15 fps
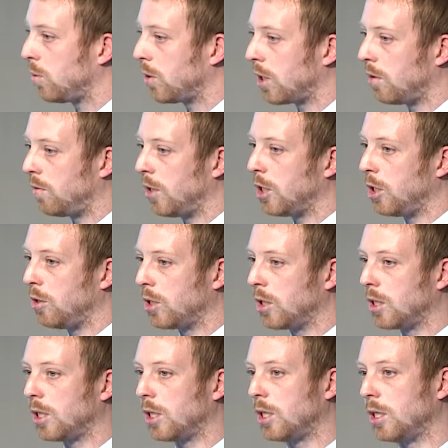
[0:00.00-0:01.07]
with other end users
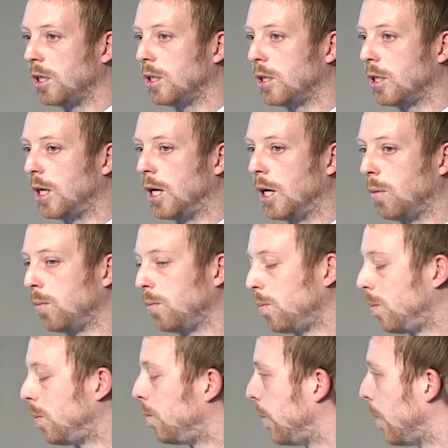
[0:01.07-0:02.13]
such as
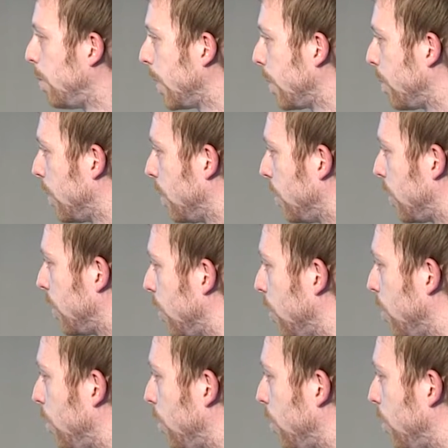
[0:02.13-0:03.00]
public but also